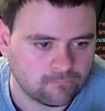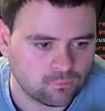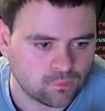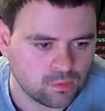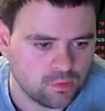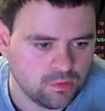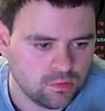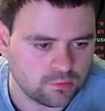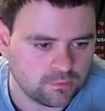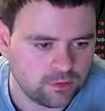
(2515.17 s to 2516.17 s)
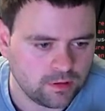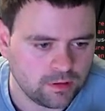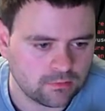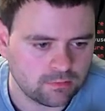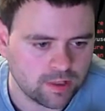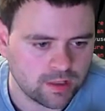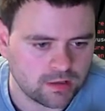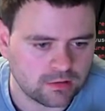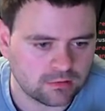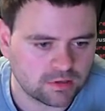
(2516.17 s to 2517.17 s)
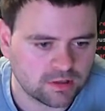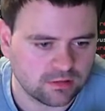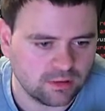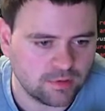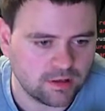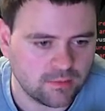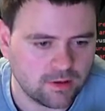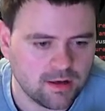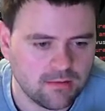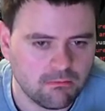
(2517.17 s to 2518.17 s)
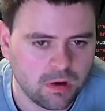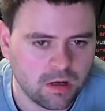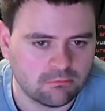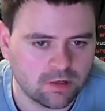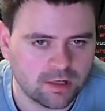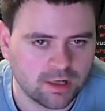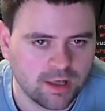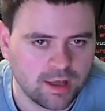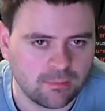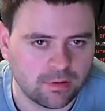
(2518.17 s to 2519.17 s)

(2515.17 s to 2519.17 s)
Could not find package.json. I mean, I'm in my running app.